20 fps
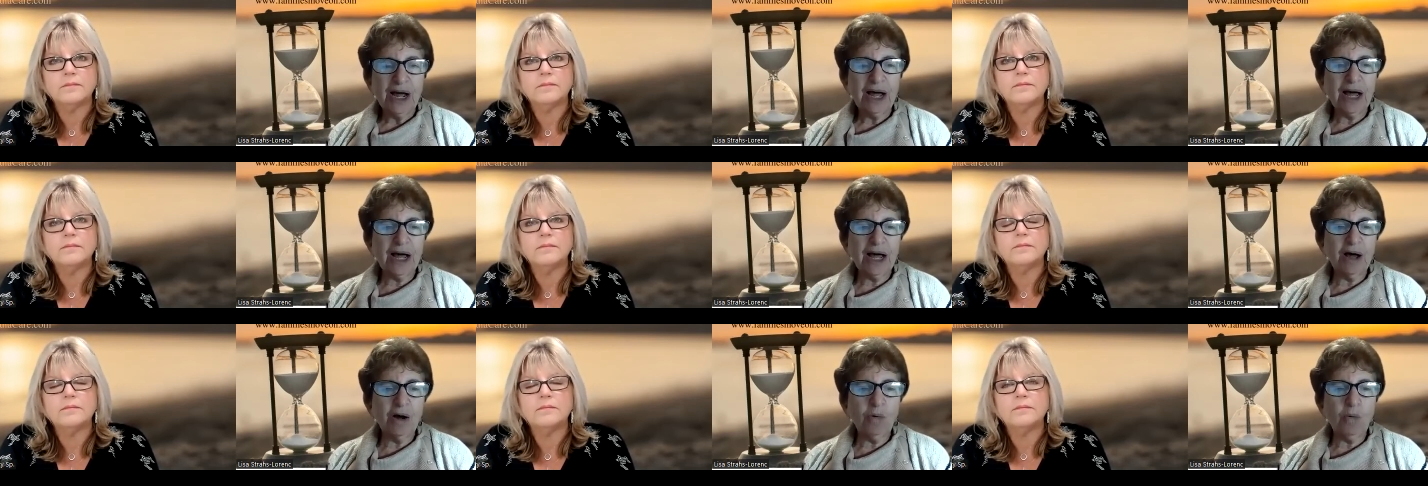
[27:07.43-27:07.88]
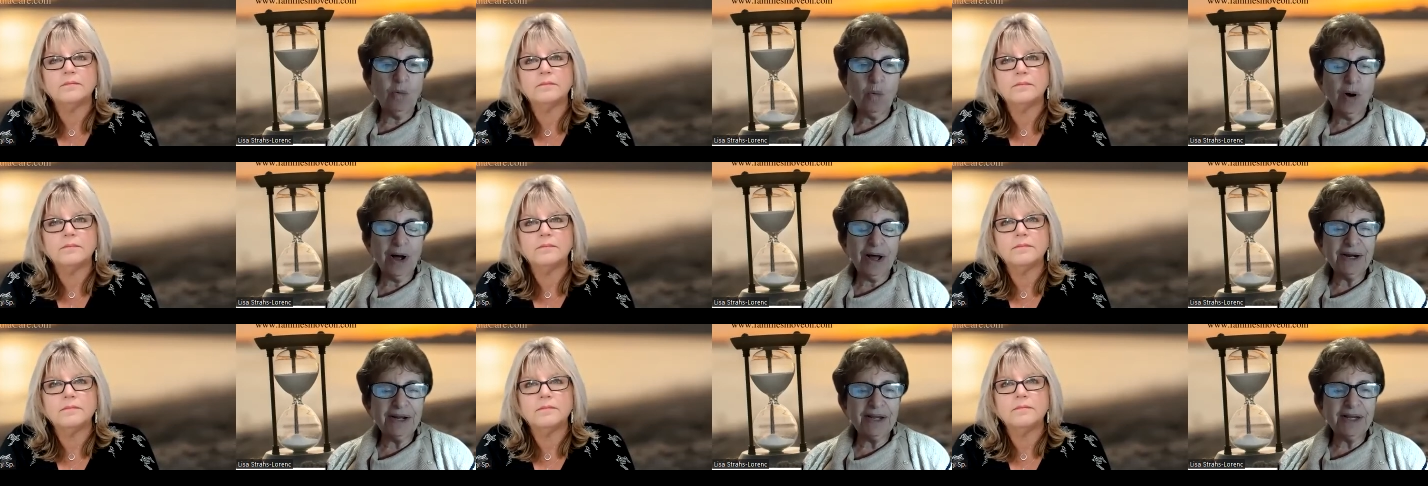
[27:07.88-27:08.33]
Speaker 1: Uh,
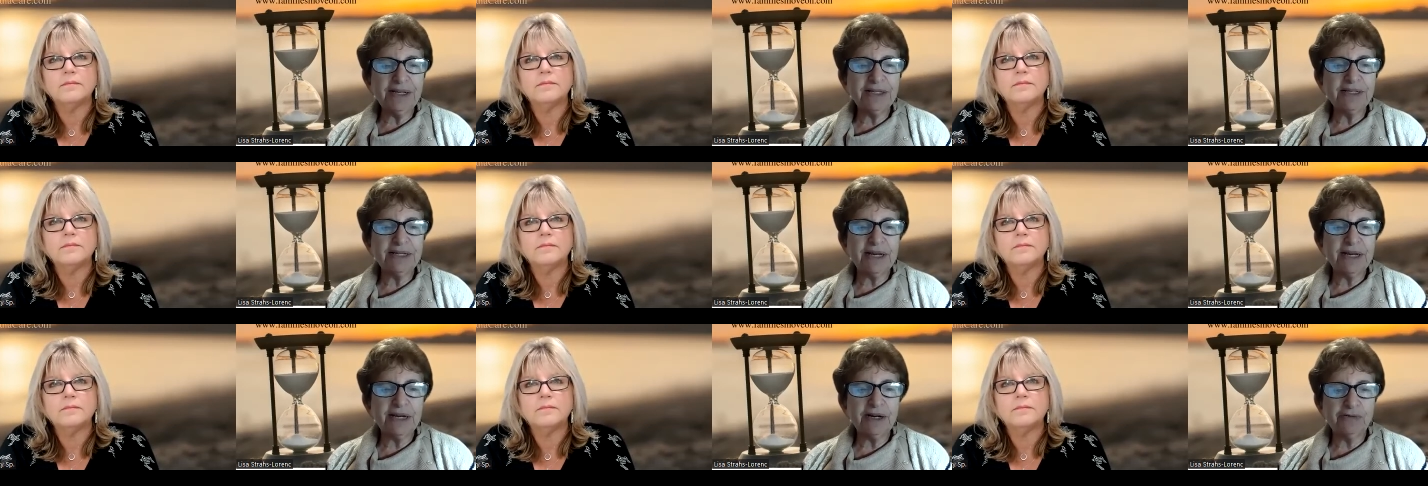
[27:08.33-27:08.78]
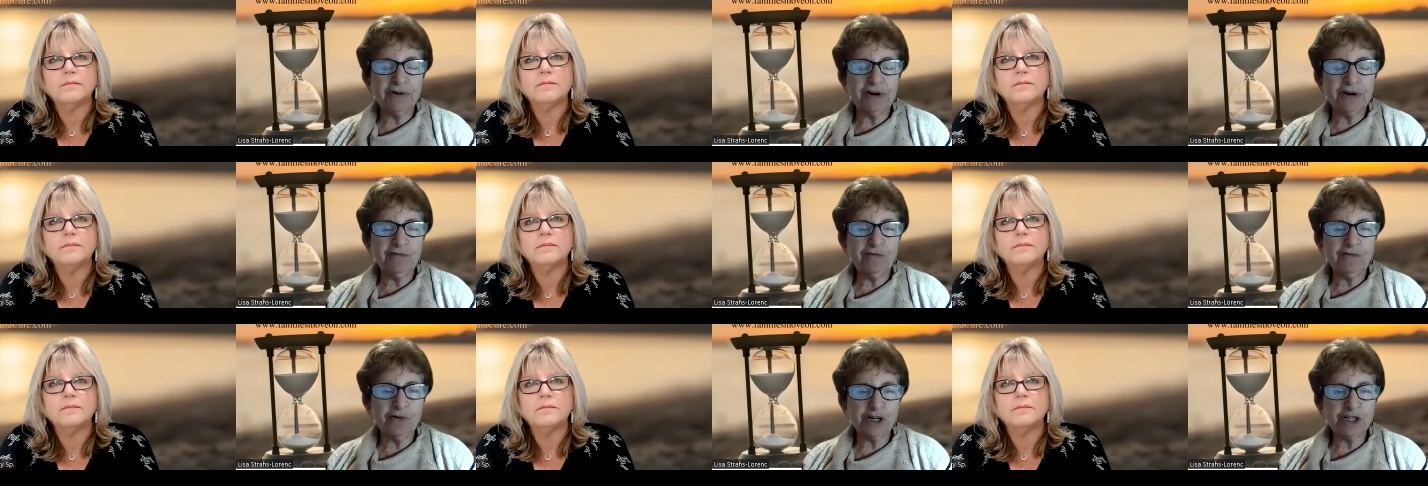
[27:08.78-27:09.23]
one is a
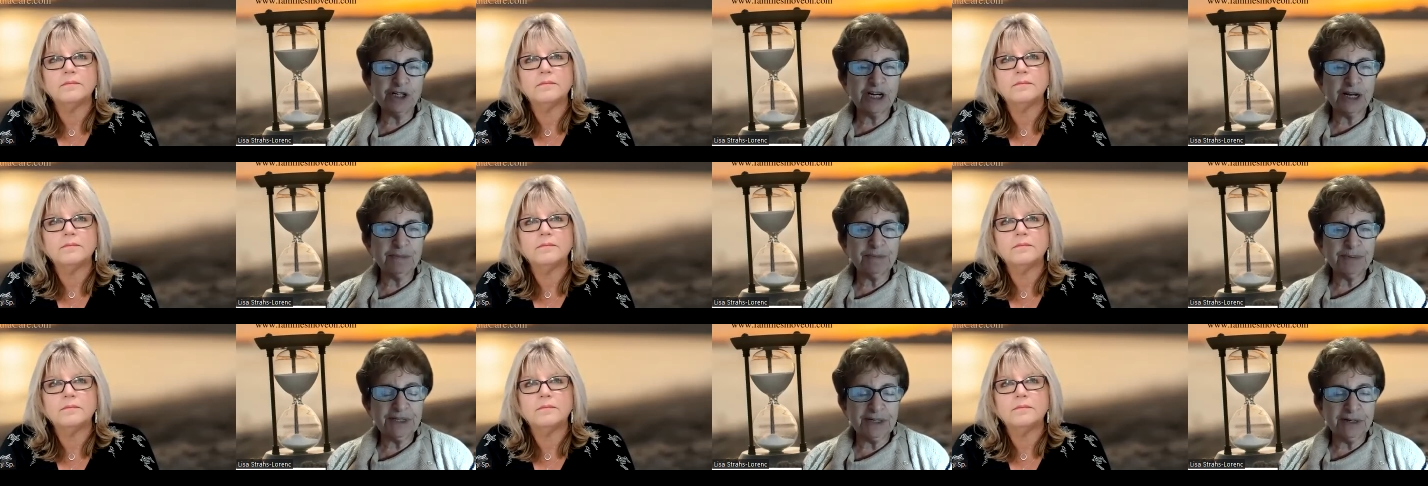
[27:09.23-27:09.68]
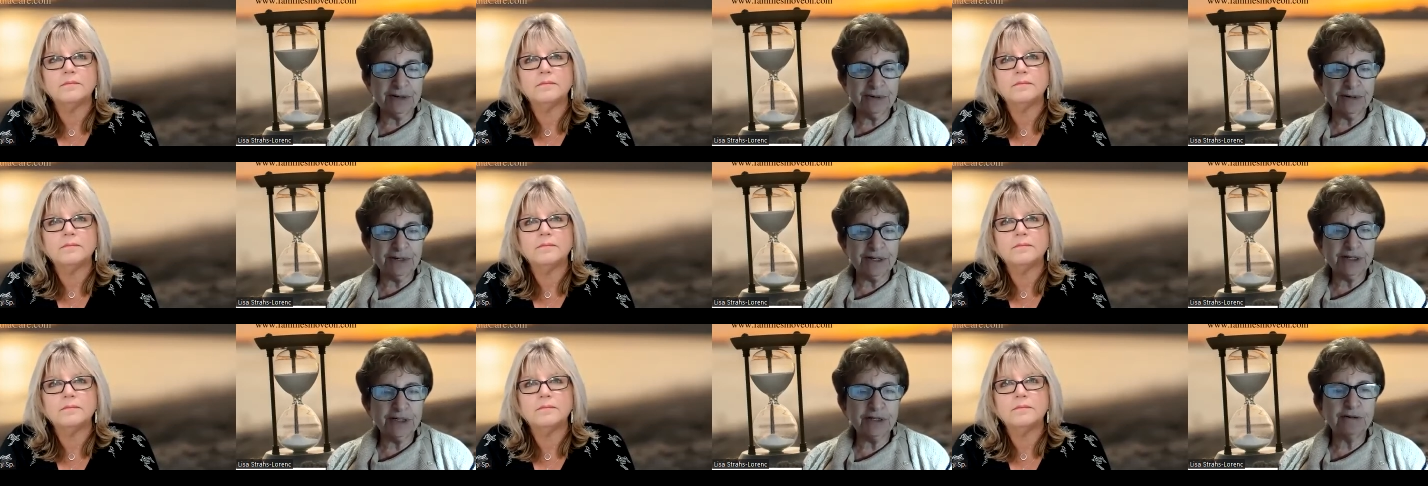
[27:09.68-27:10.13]
grief workshop
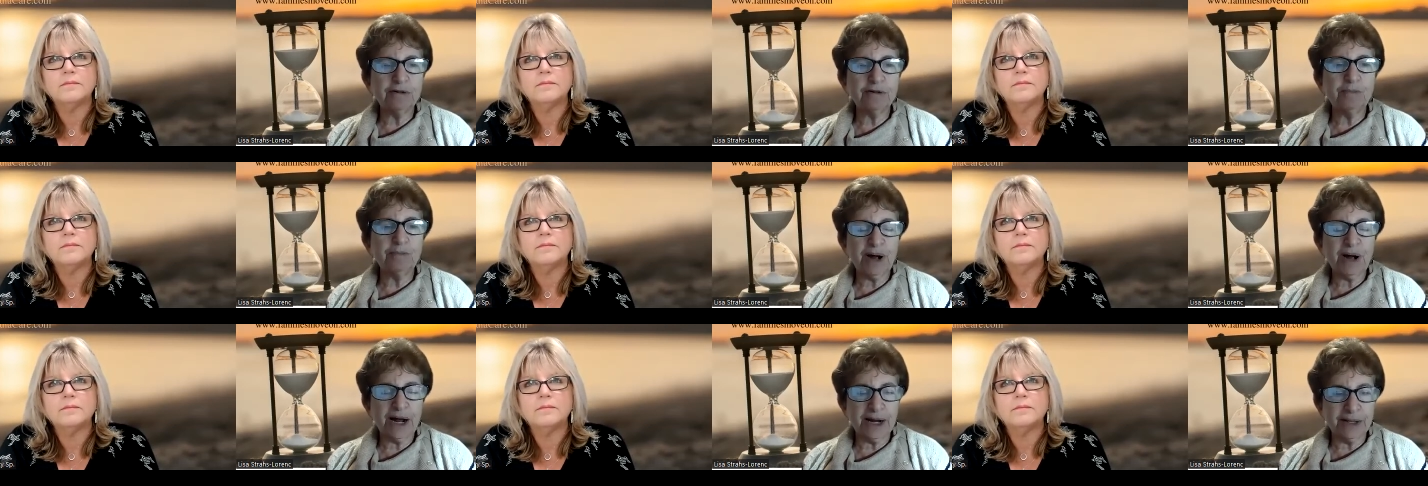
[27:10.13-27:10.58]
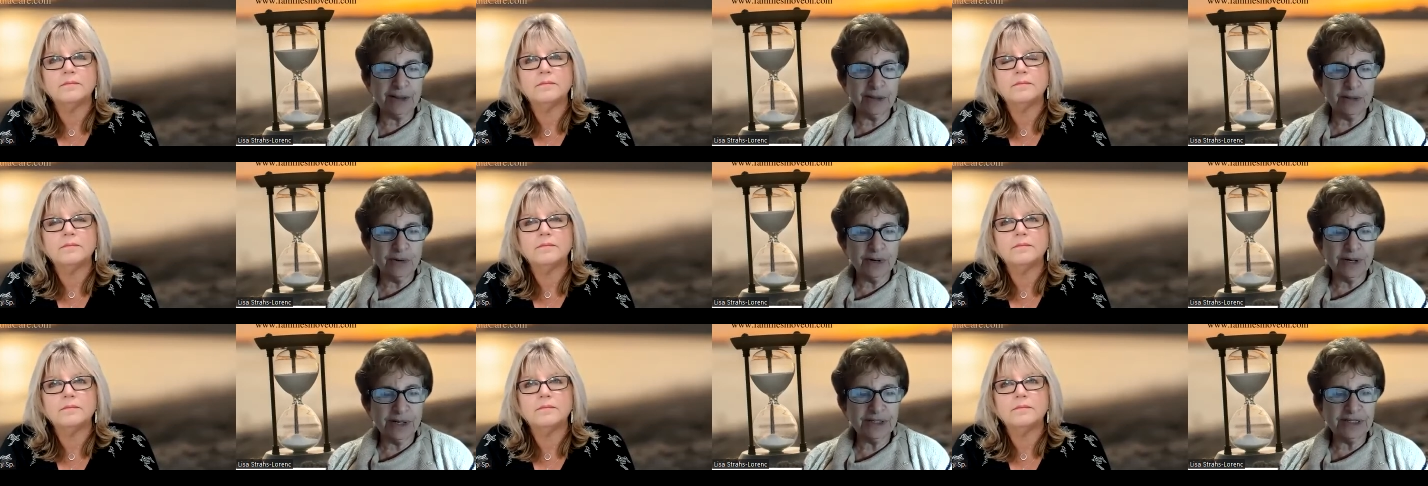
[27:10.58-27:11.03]
series through Pine
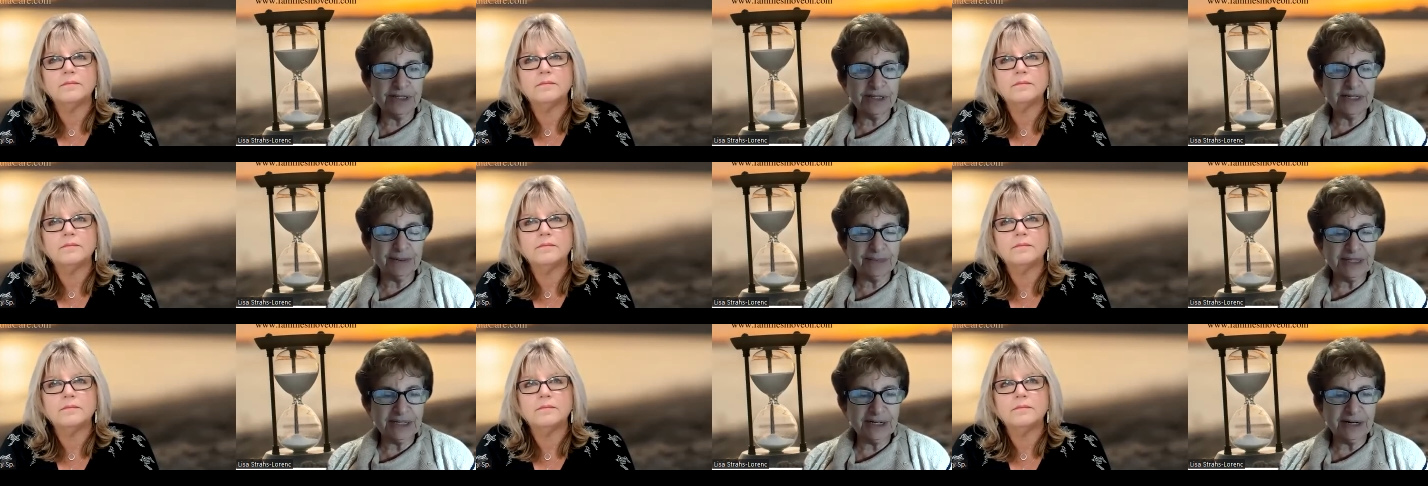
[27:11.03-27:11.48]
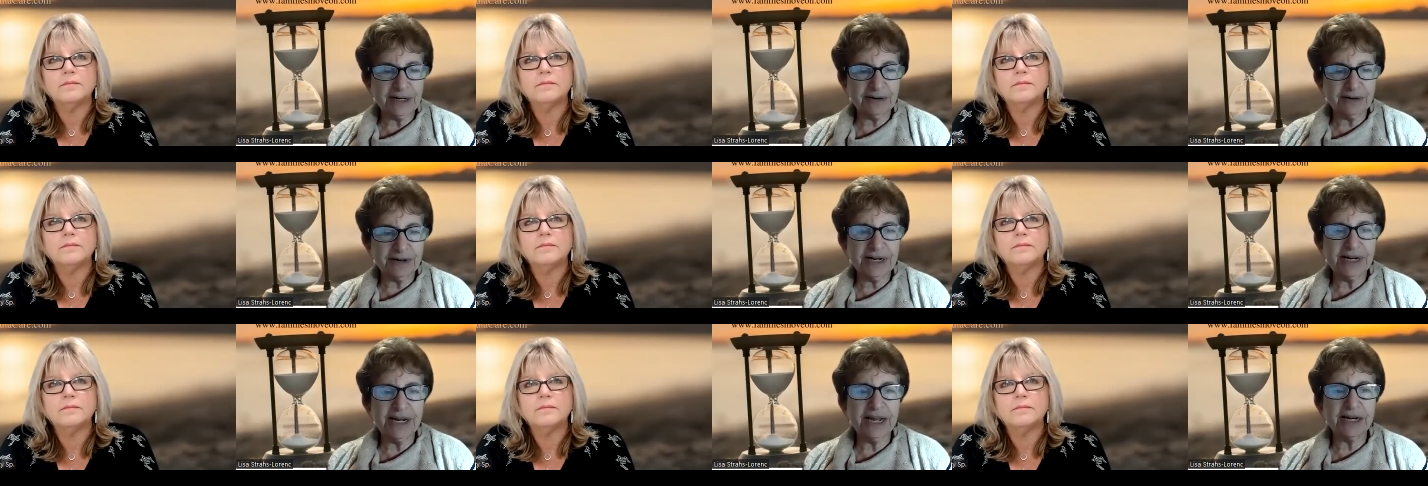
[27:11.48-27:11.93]
Lawn
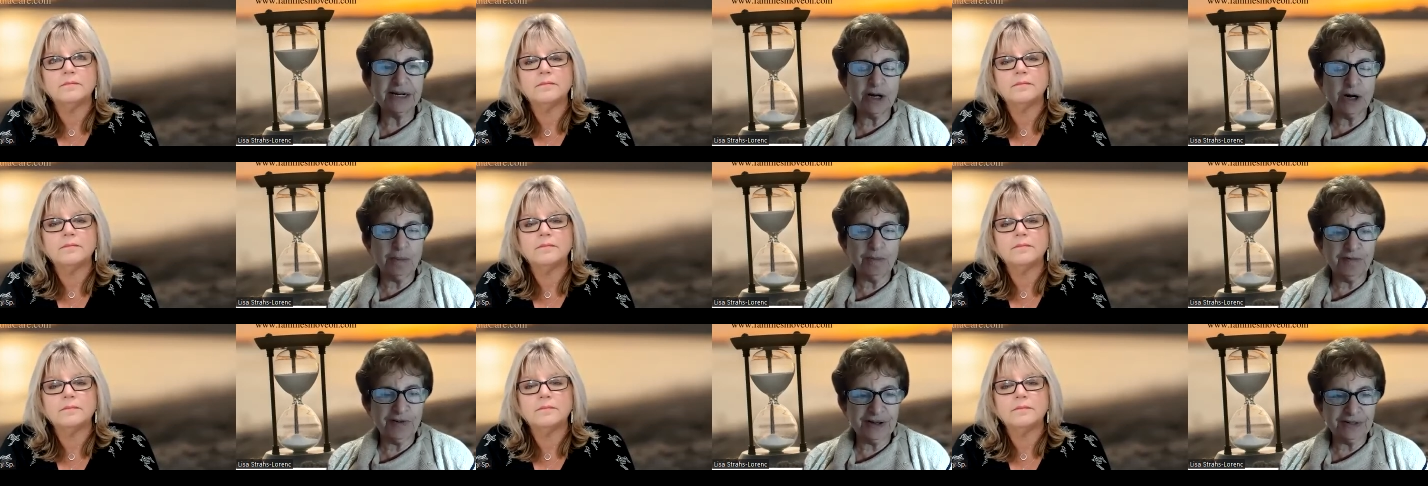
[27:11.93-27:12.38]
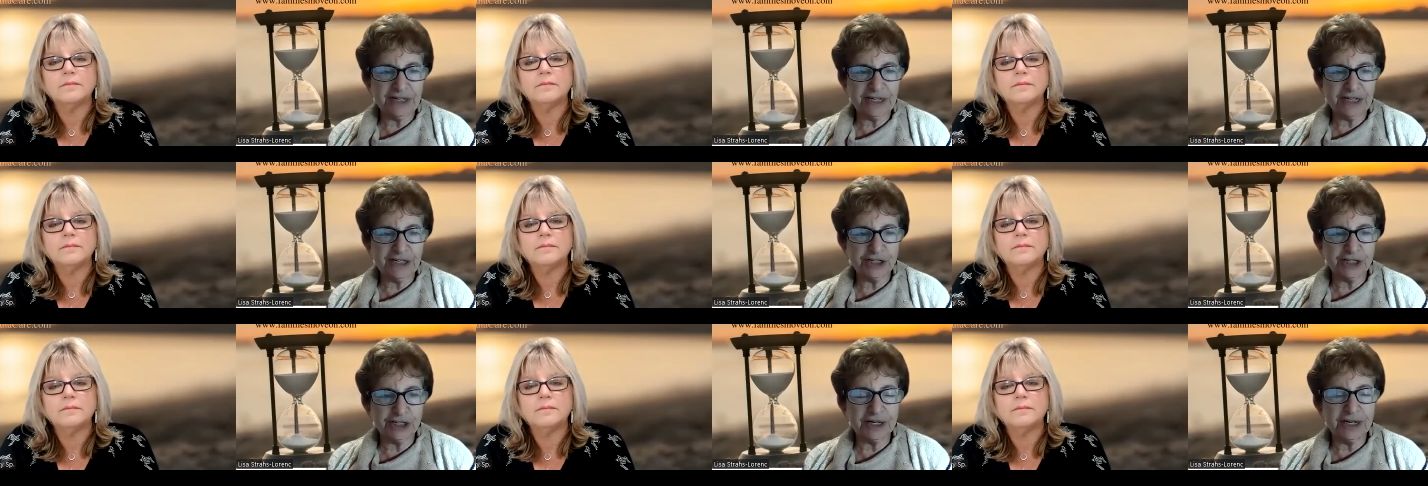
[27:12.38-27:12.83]
Cemetery and Cope
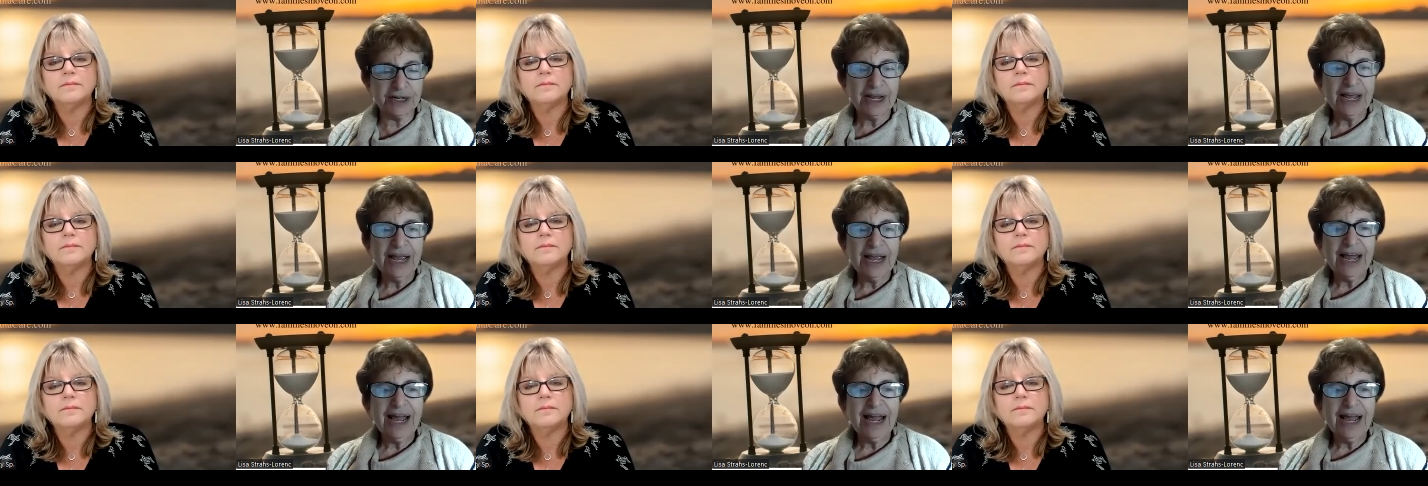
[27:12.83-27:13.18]
Foundation,